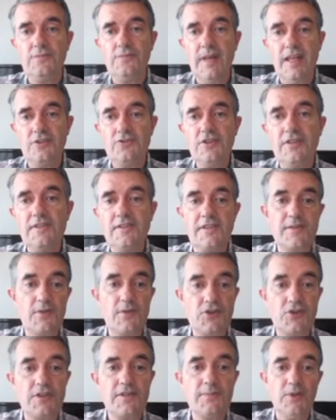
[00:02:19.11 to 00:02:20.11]
matches as
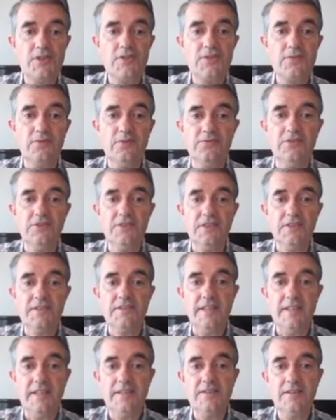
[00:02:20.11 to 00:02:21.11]
much as possible the
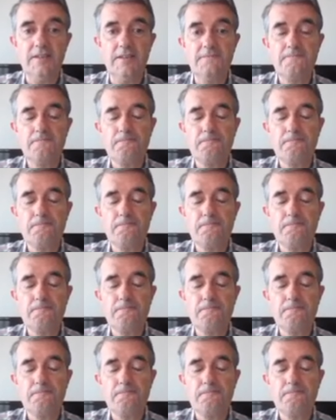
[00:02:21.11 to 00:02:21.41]
data